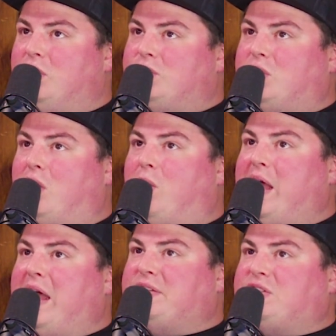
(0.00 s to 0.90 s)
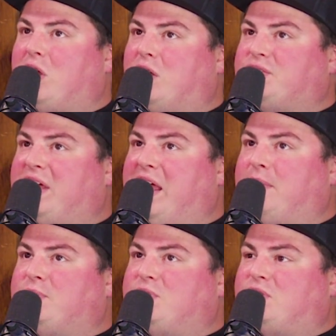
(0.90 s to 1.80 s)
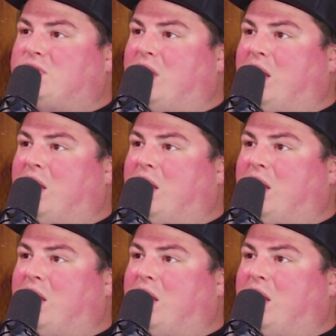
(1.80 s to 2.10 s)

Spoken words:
So at Stars games,